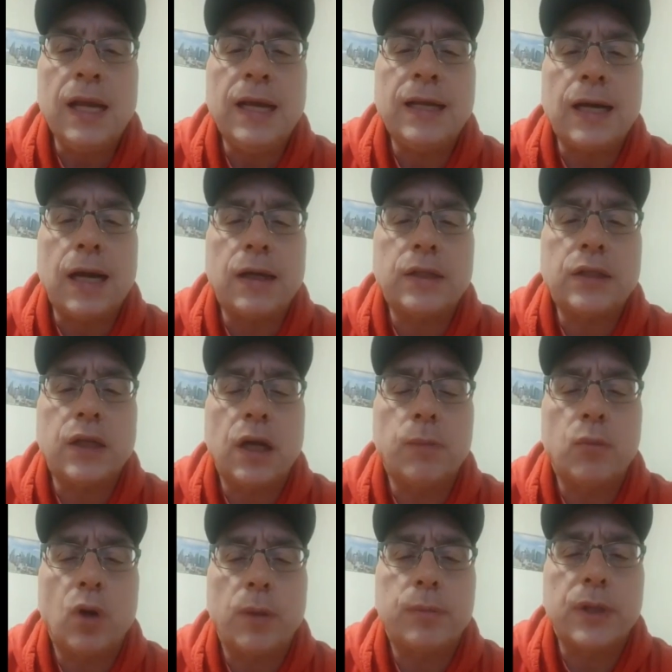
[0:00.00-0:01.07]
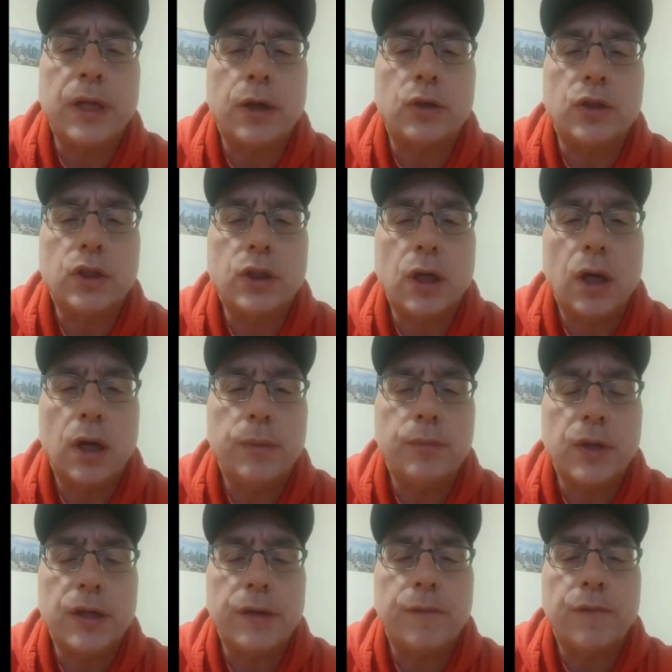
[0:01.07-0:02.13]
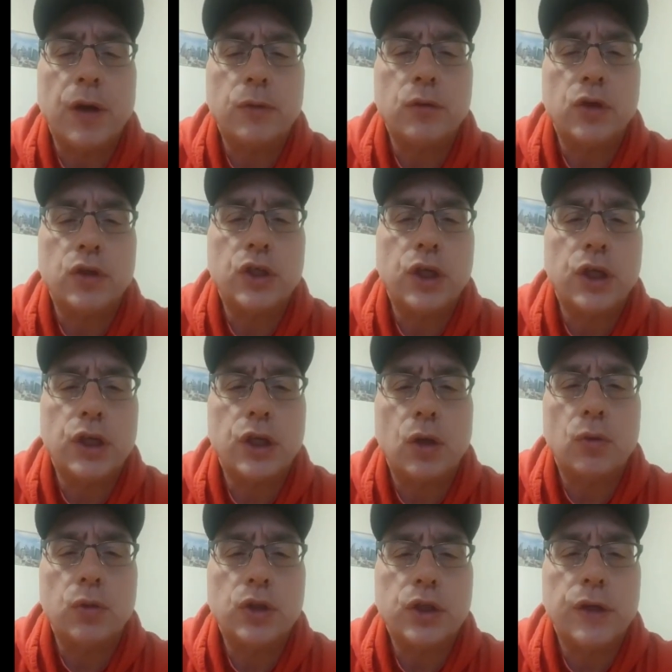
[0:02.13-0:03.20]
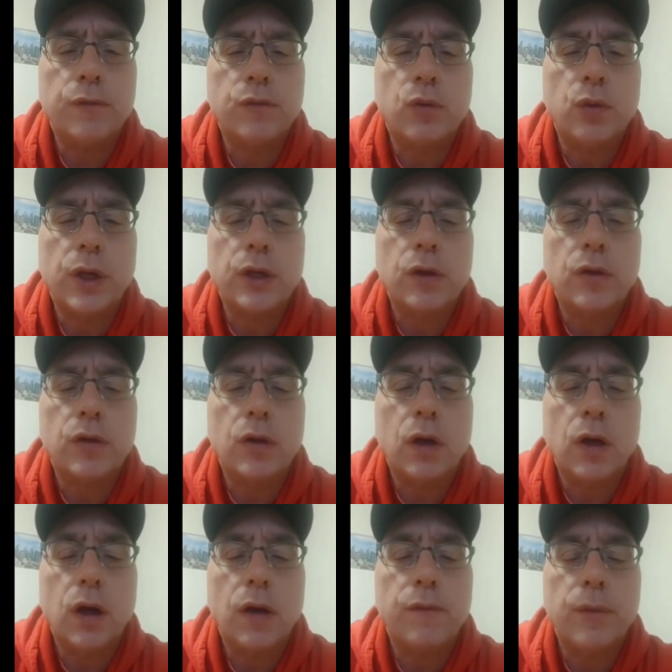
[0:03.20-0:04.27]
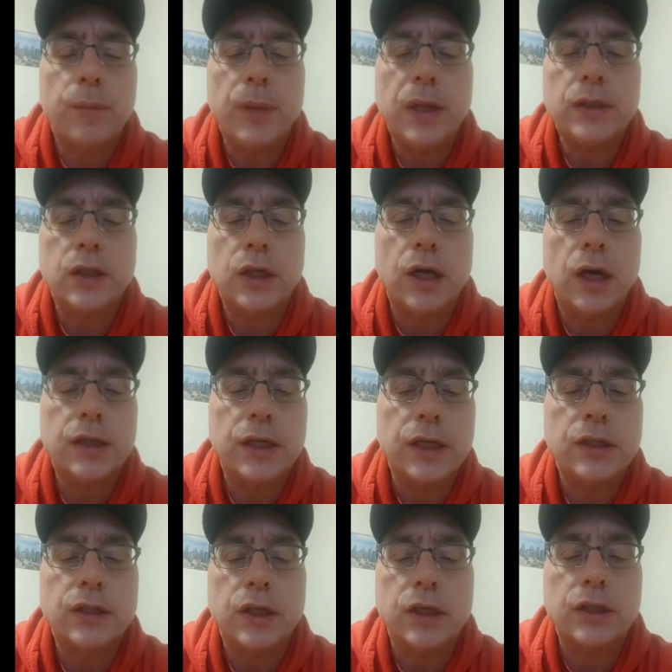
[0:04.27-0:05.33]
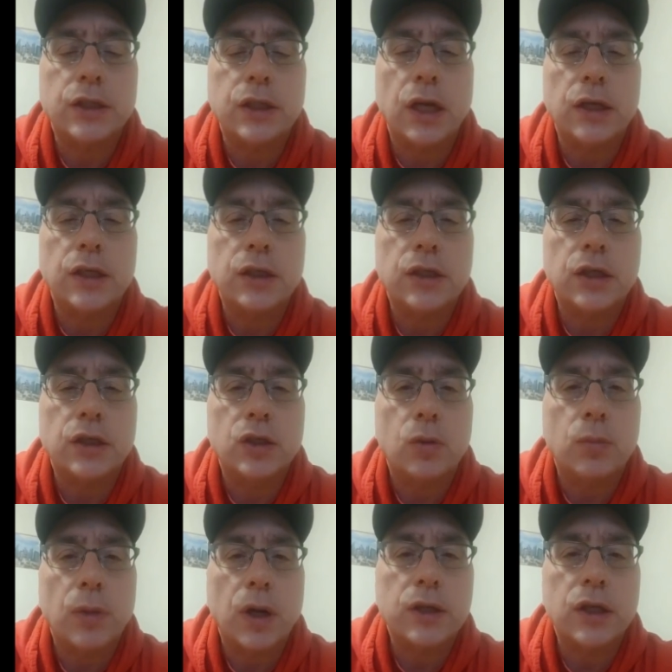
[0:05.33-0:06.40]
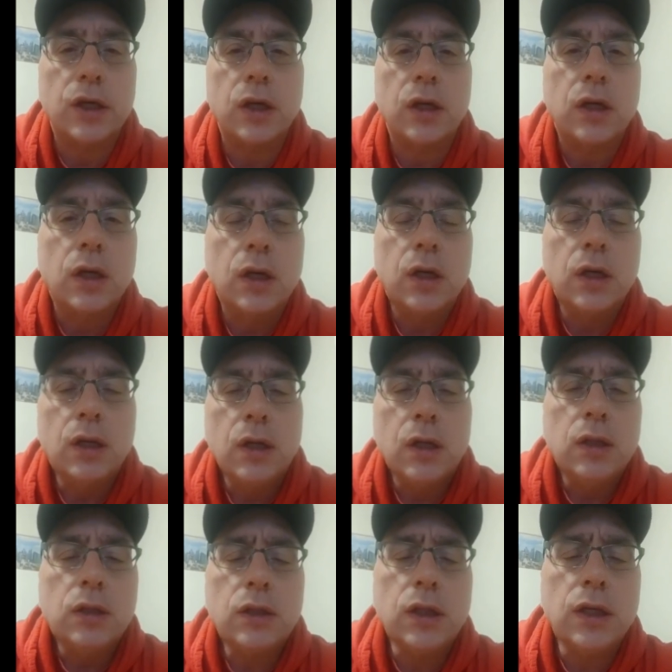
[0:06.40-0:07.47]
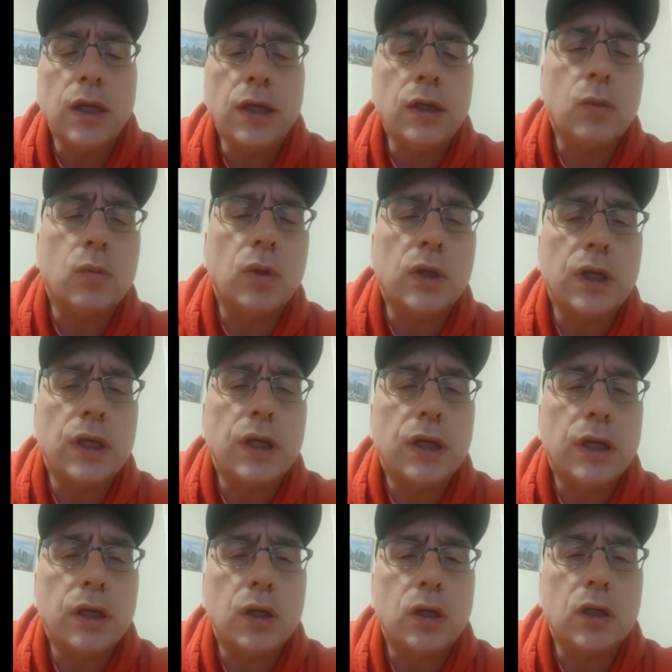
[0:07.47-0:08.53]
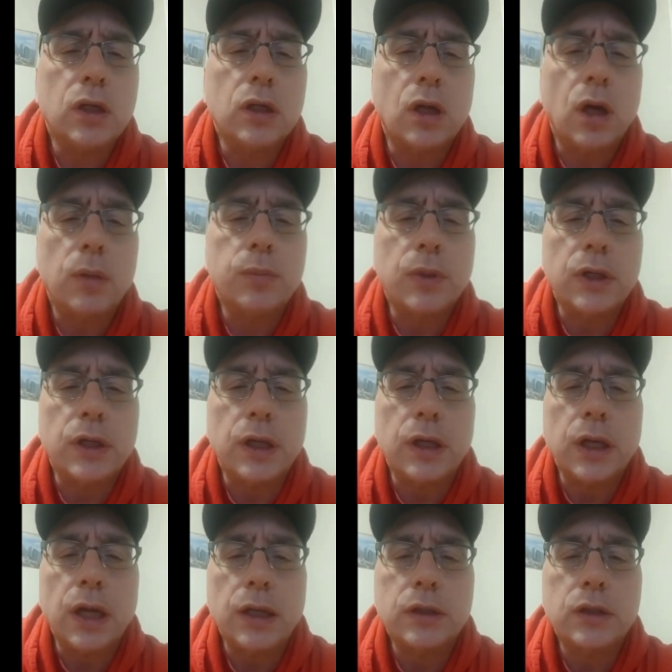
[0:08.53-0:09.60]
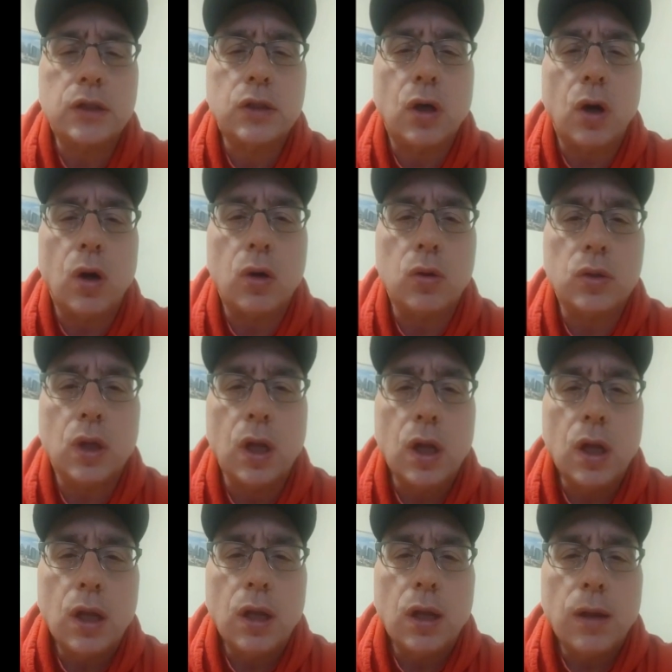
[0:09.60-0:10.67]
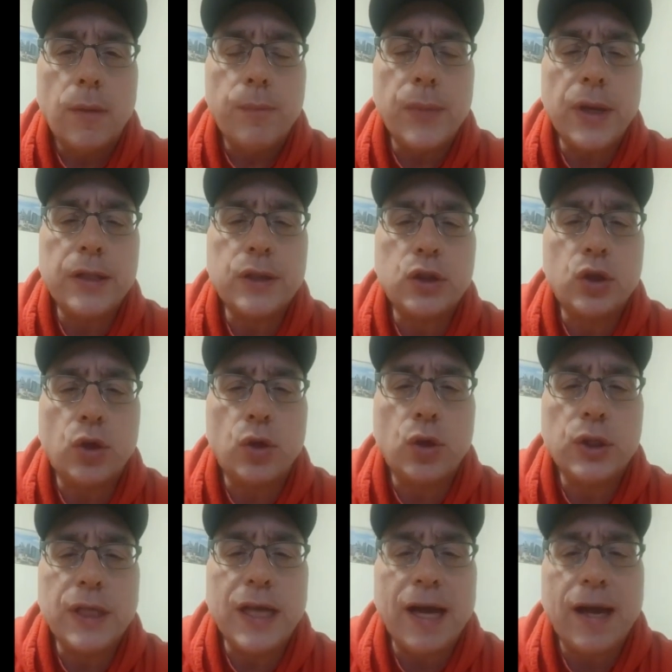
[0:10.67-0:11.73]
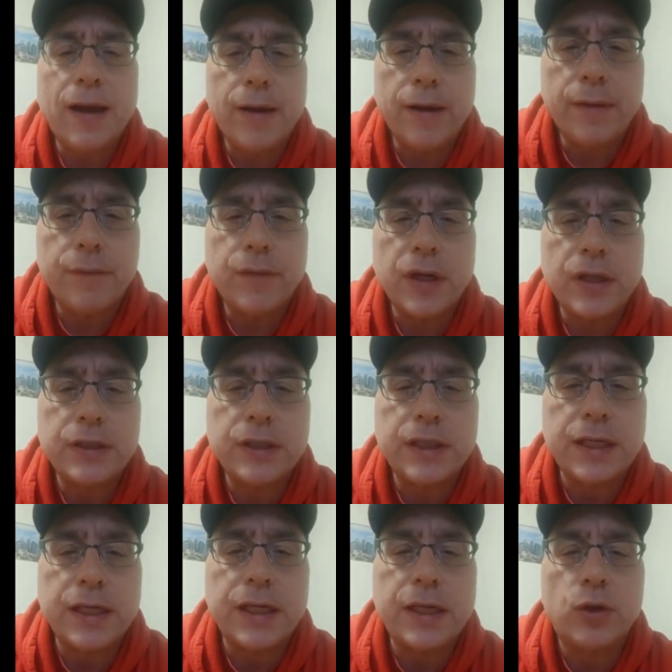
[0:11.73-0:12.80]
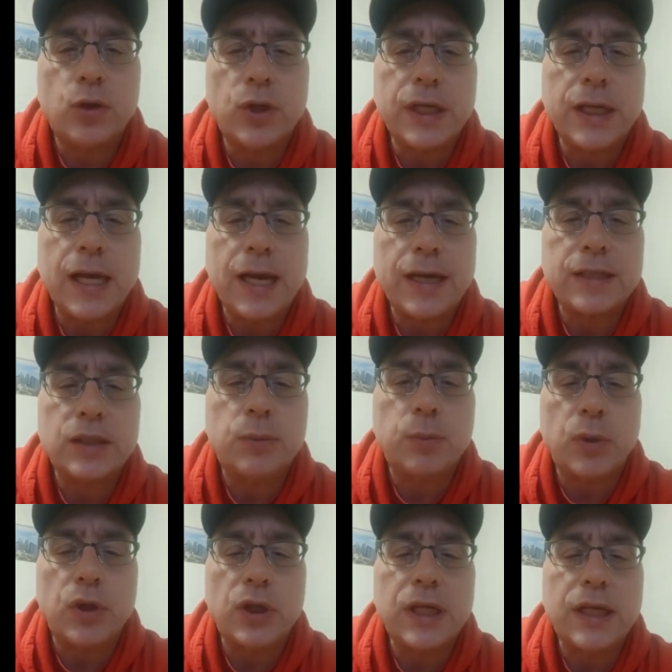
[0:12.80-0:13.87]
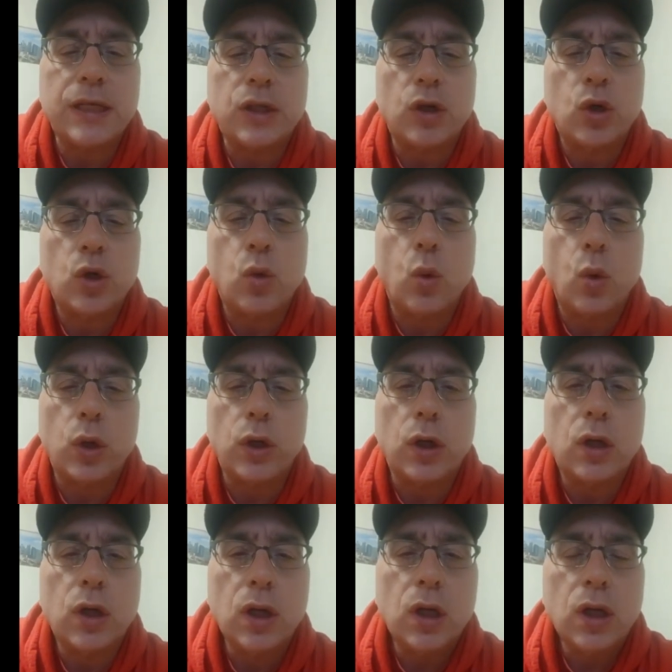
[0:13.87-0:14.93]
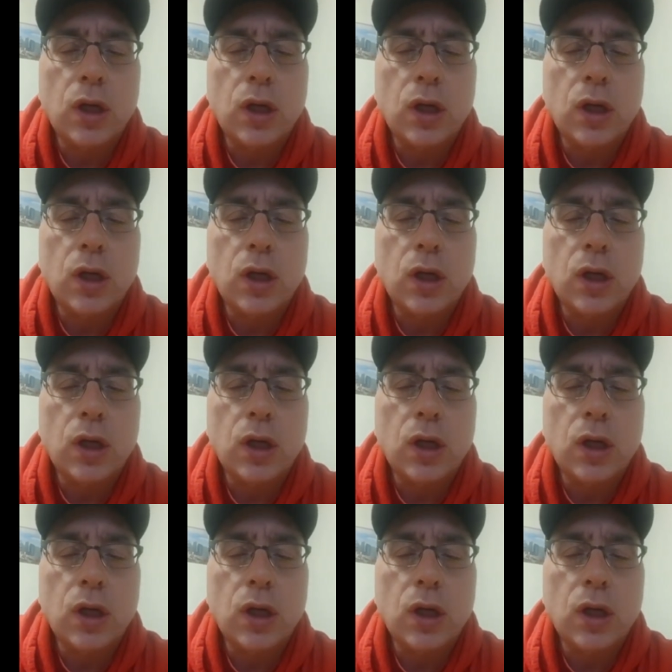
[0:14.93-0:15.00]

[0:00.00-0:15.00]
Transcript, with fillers: Hey guys, I'm Rob Cairns. I'm the founder, CEO, and chief creator of Amazing Ideas at Stunning Digital Marketing. Today I wanted to hit on a topic, and that's called make sure you have a security expert in your corner.